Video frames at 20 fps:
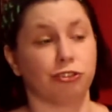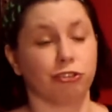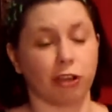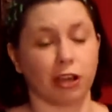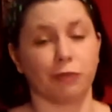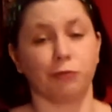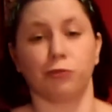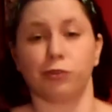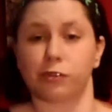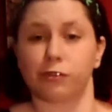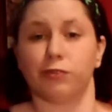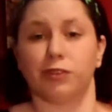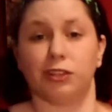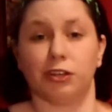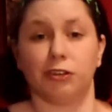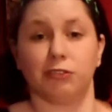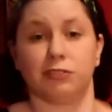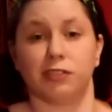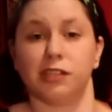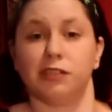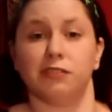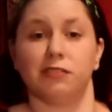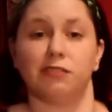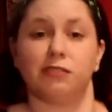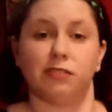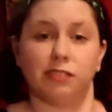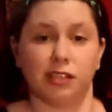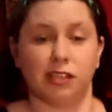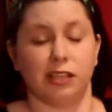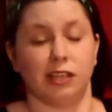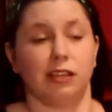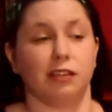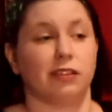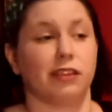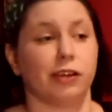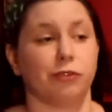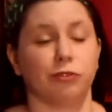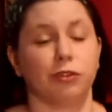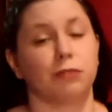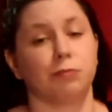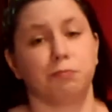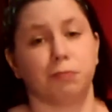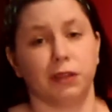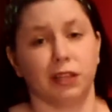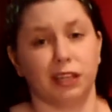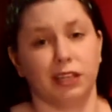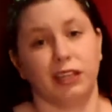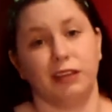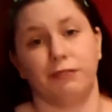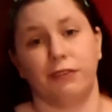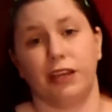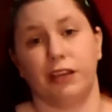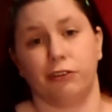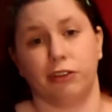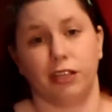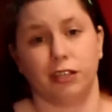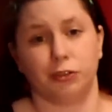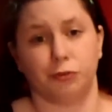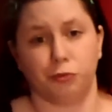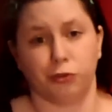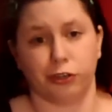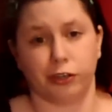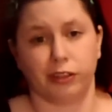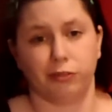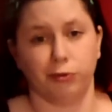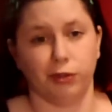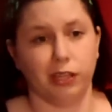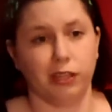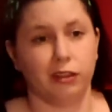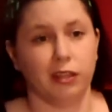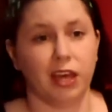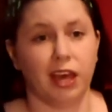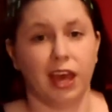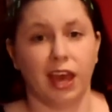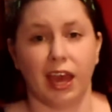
try and work with the hotel and see. There was plenty of area to work with.